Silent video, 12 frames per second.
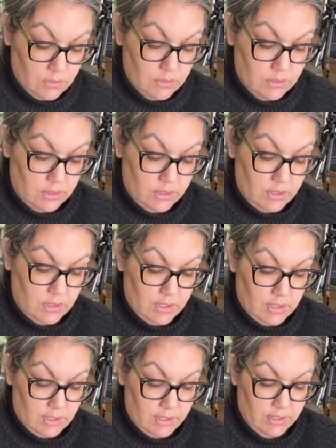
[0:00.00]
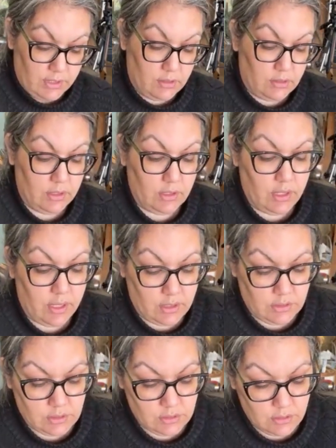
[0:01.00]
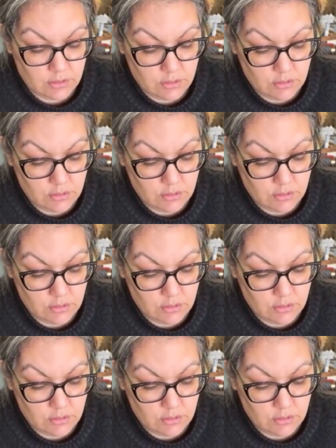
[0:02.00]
because I think I like it like that.